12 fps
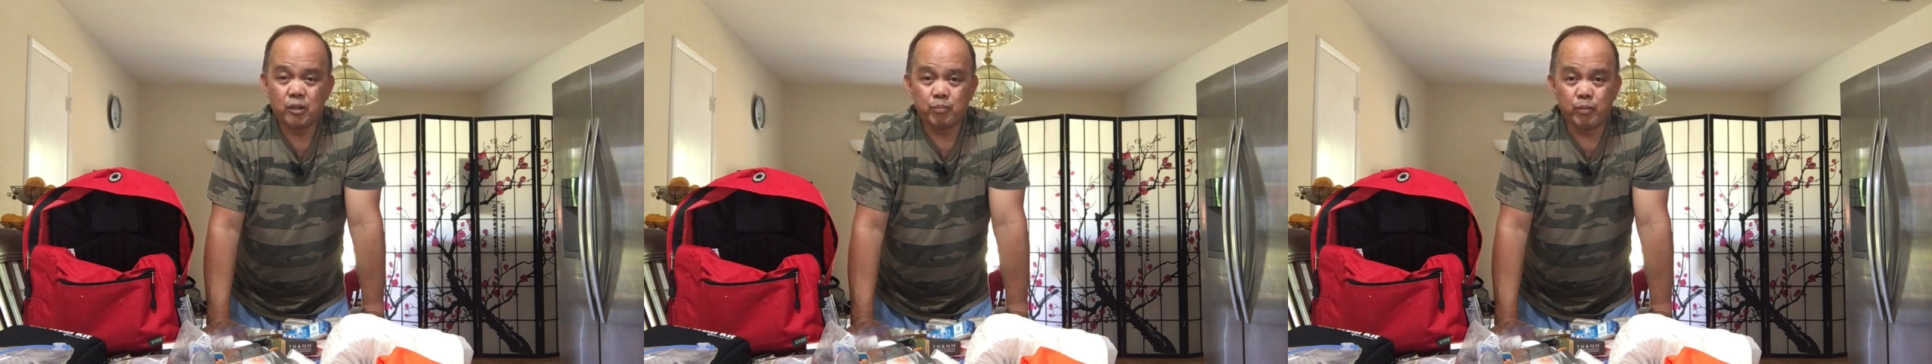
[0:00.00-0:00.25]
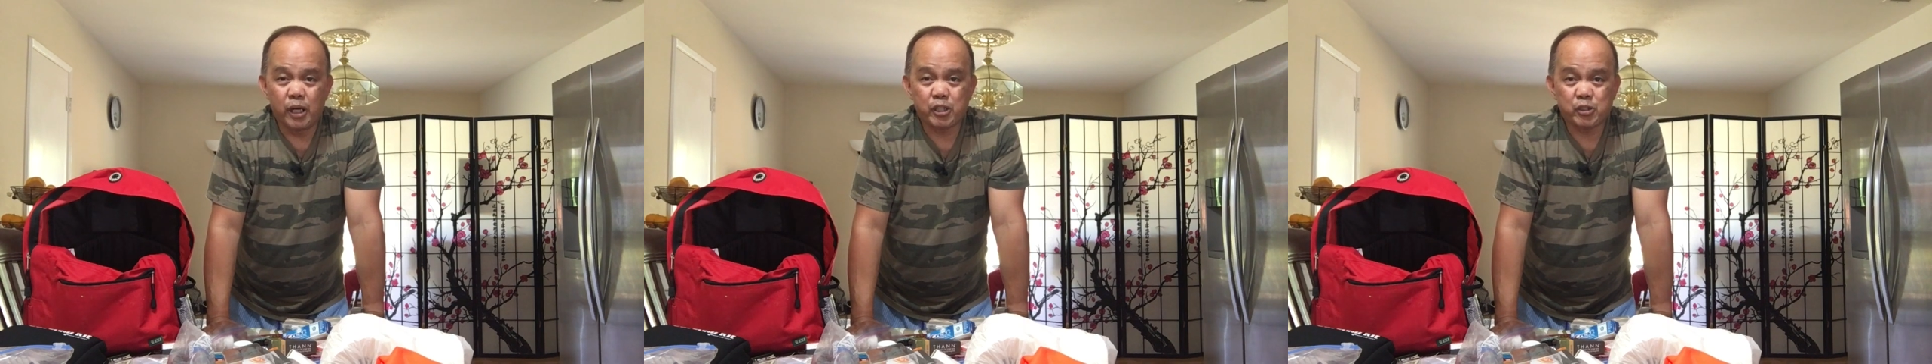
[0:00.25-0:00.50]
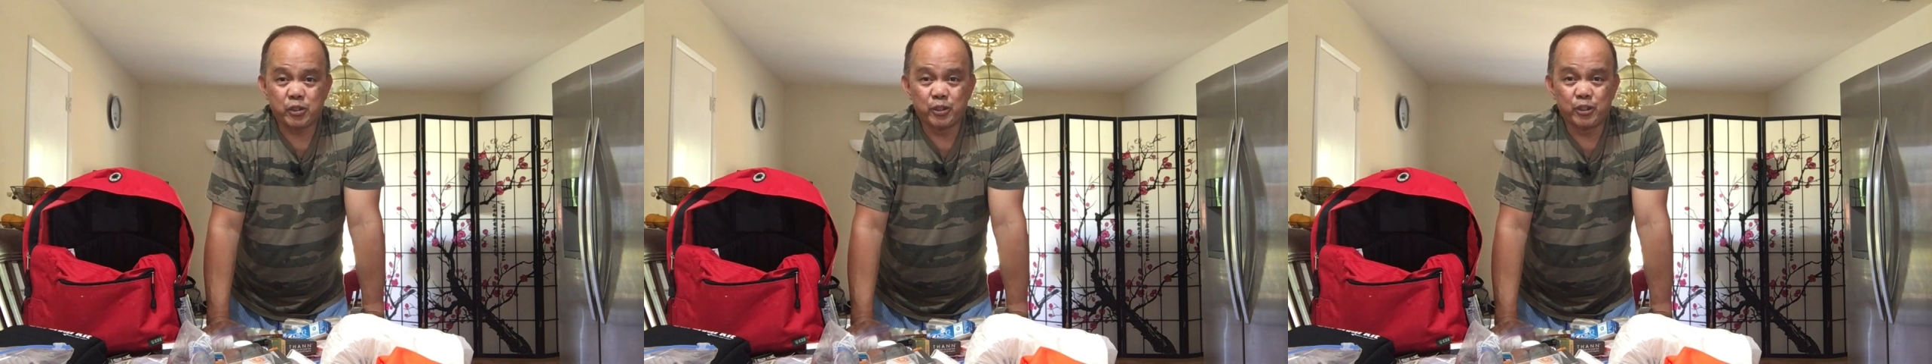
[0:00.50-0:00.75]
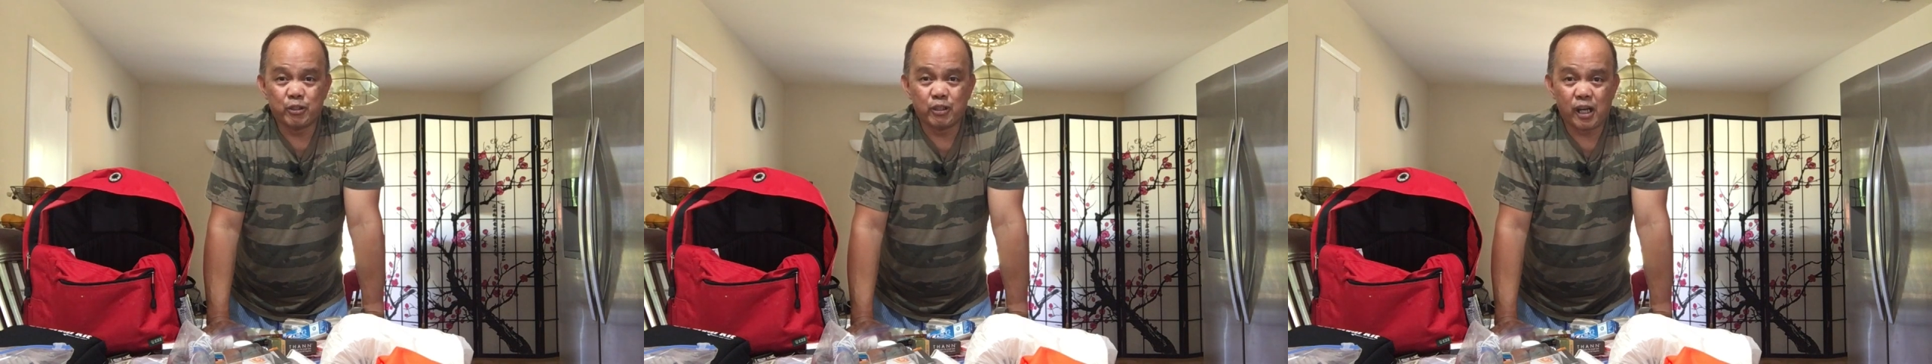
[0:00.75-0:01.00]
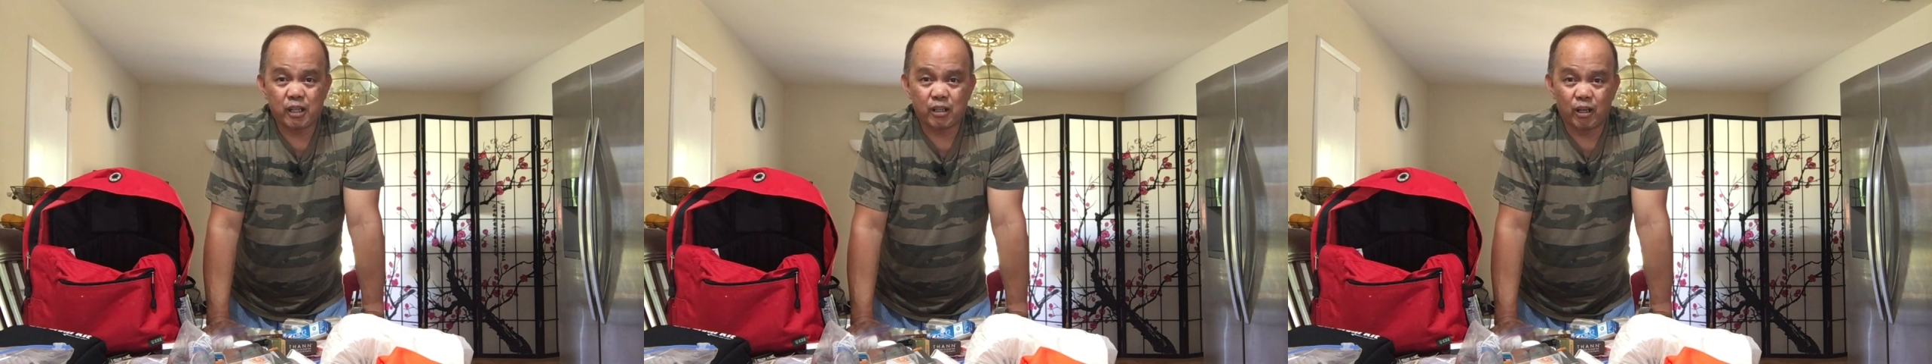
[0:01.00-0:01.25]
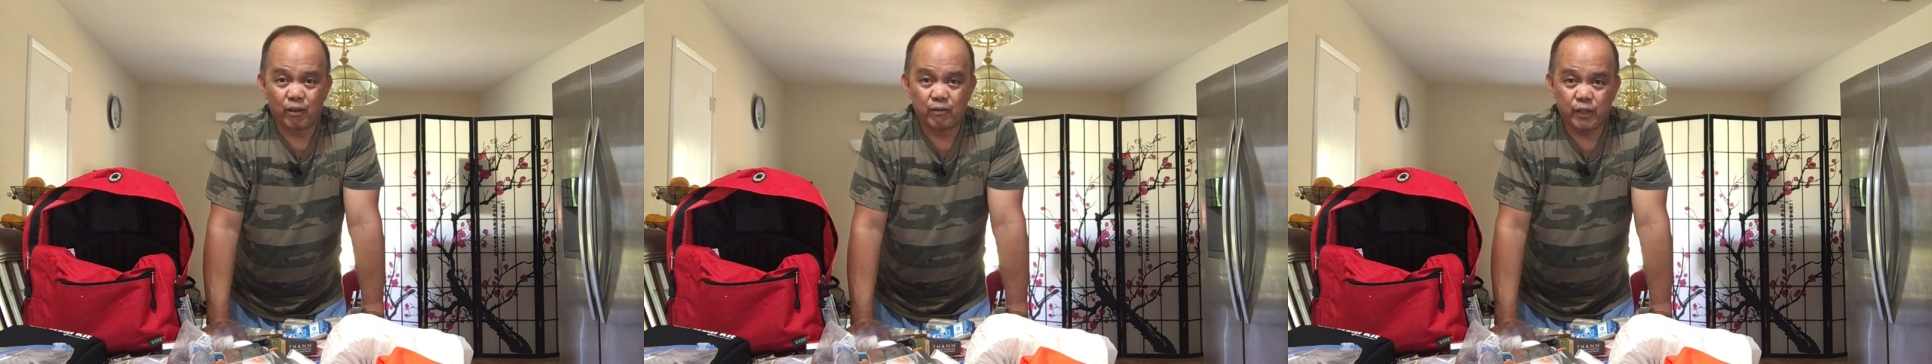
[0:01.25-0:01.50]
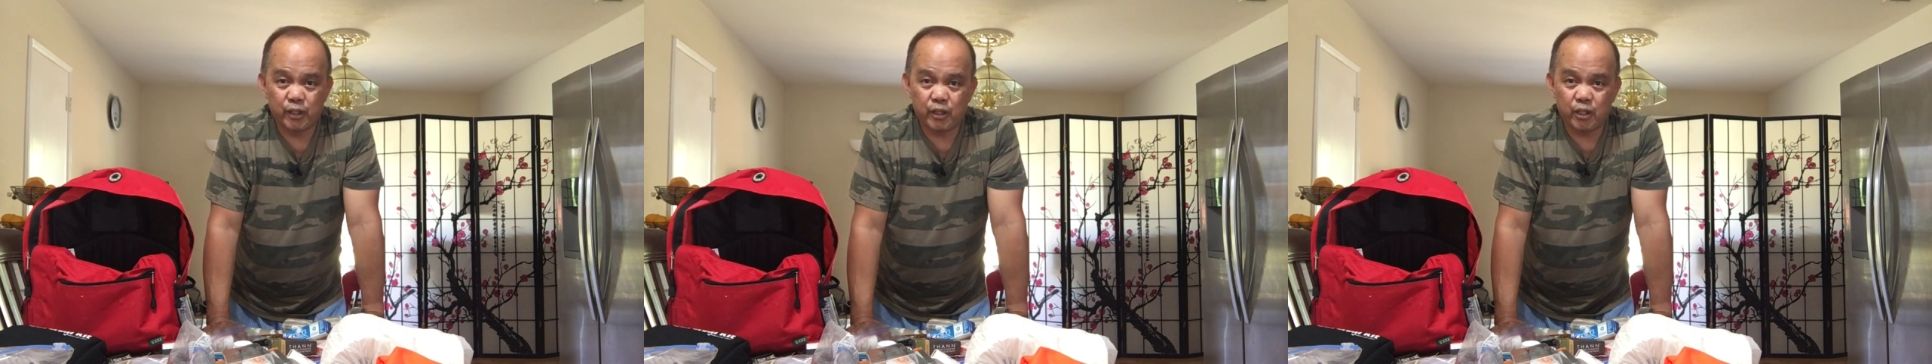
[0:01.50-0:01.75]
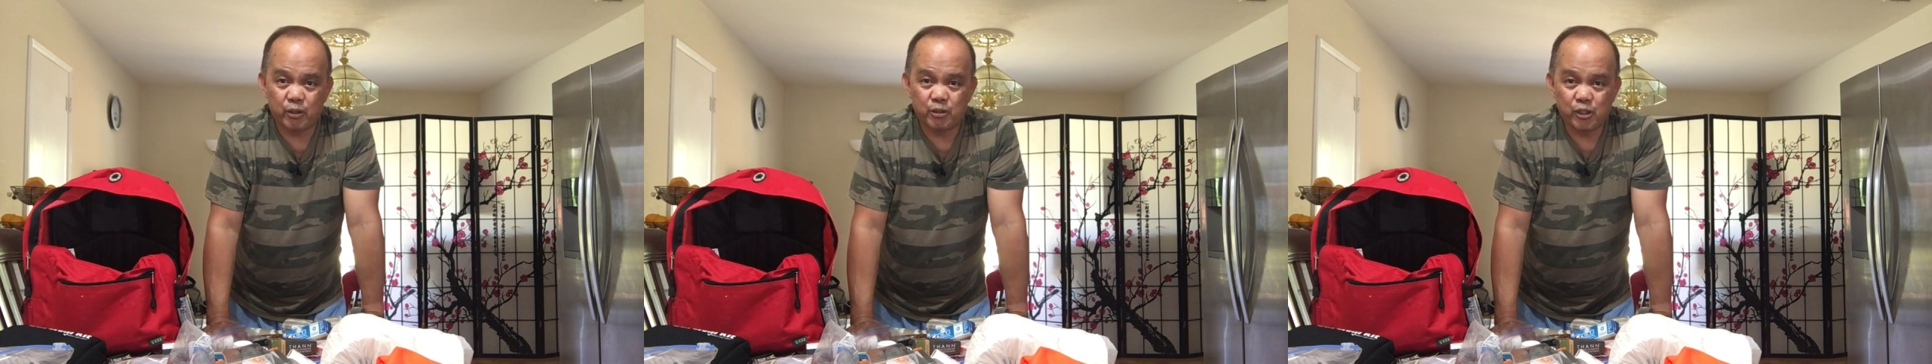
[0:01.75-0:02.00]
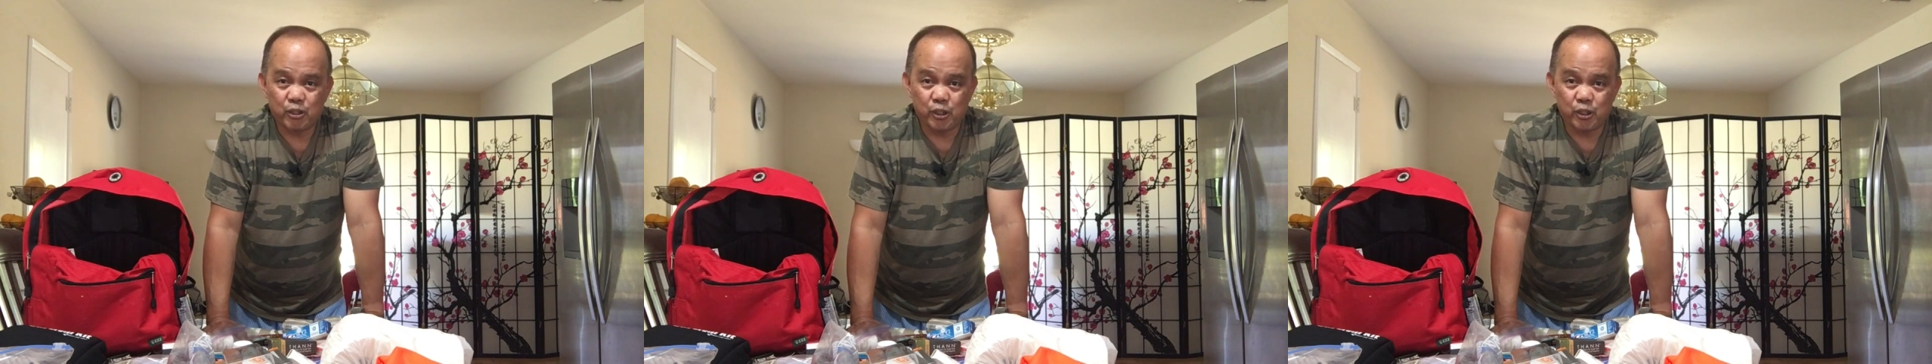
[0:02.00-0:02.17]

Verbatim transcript: make sure you like our video